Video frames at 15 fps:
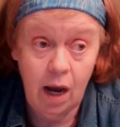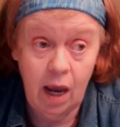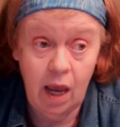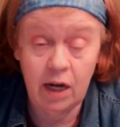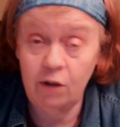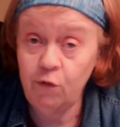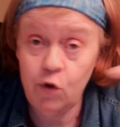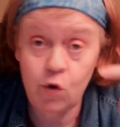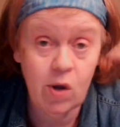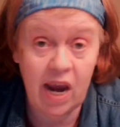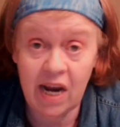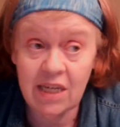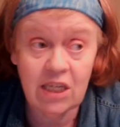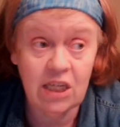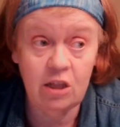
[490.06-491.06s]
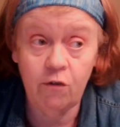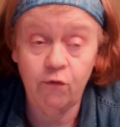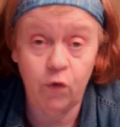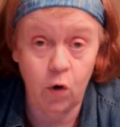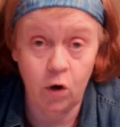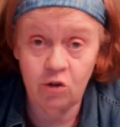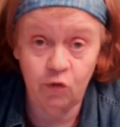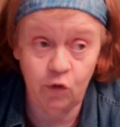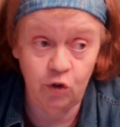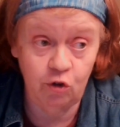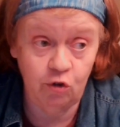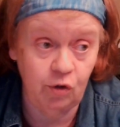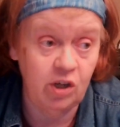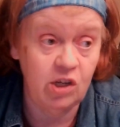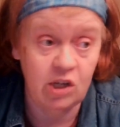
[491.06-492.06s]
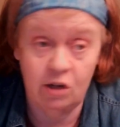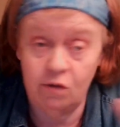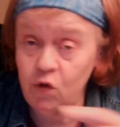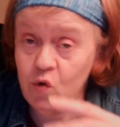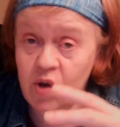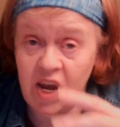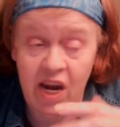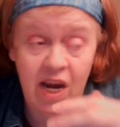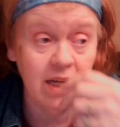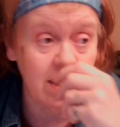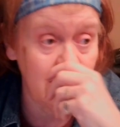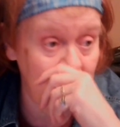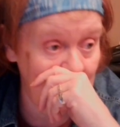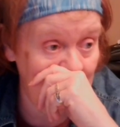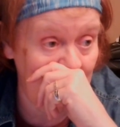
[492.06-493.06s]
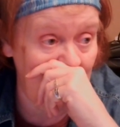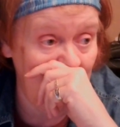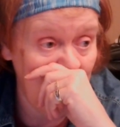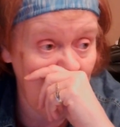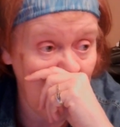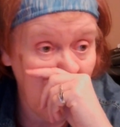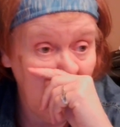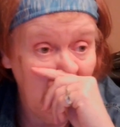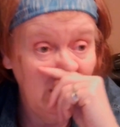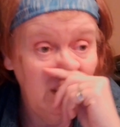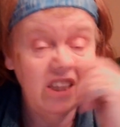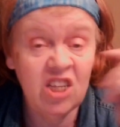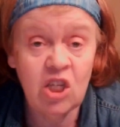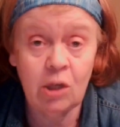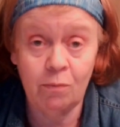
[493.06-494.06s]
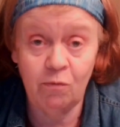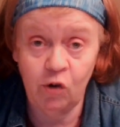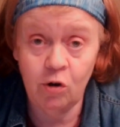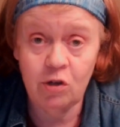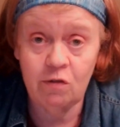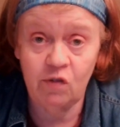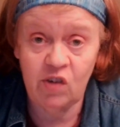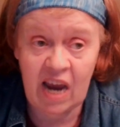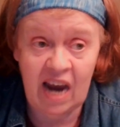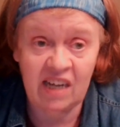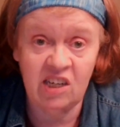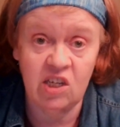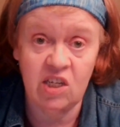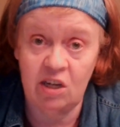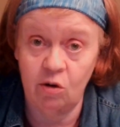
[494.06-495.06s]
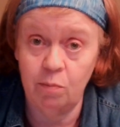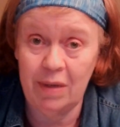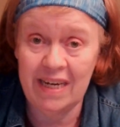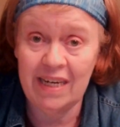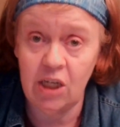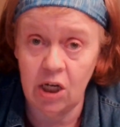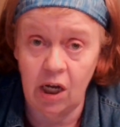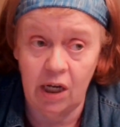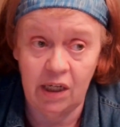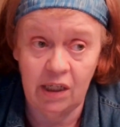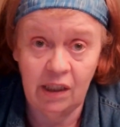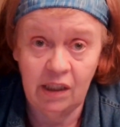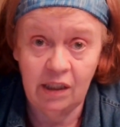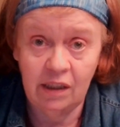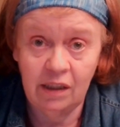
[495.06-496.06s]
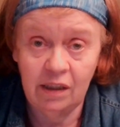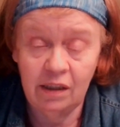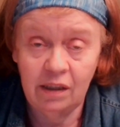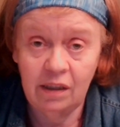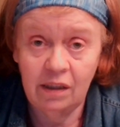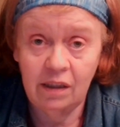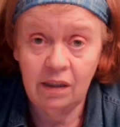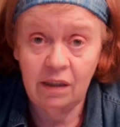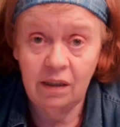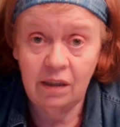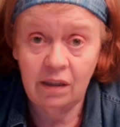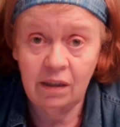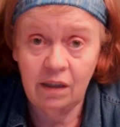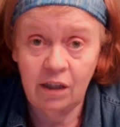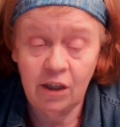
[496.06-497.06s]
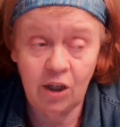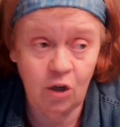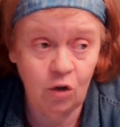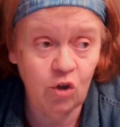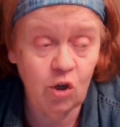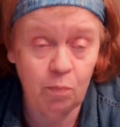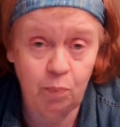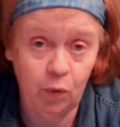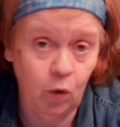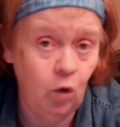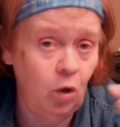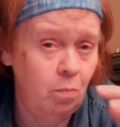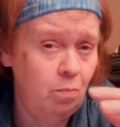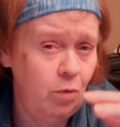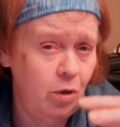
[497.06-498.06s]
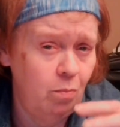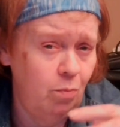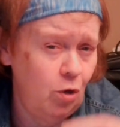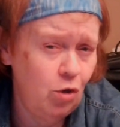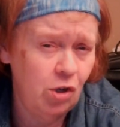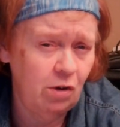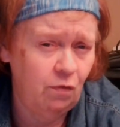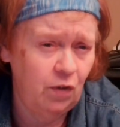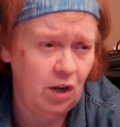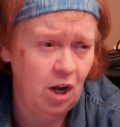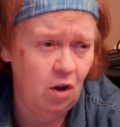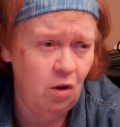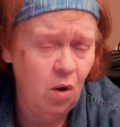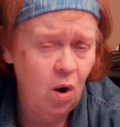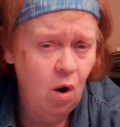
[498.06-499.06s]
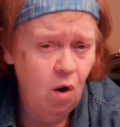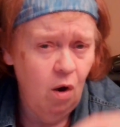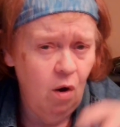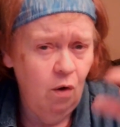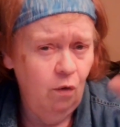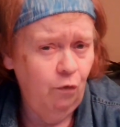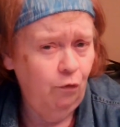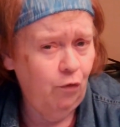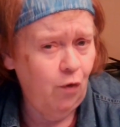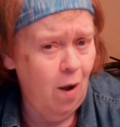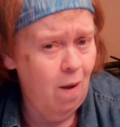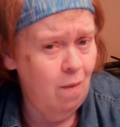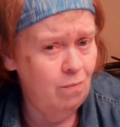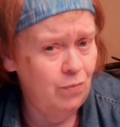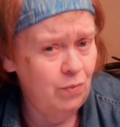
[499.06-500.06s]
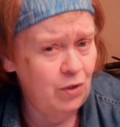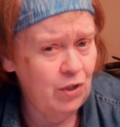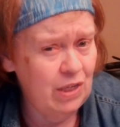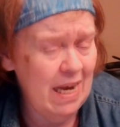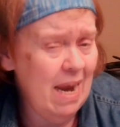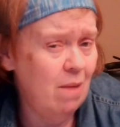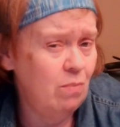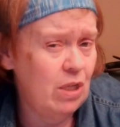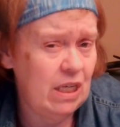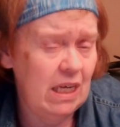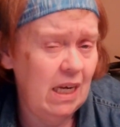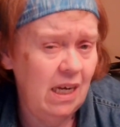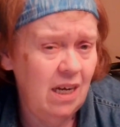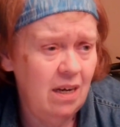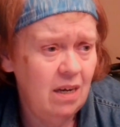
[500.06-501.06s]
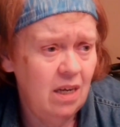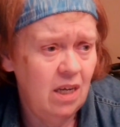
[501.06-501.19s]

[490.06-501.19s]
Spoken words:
And if you can't see the forest for the trees, and if you can't see the subversive tactics that are being done, you know, to pull a music video from CMT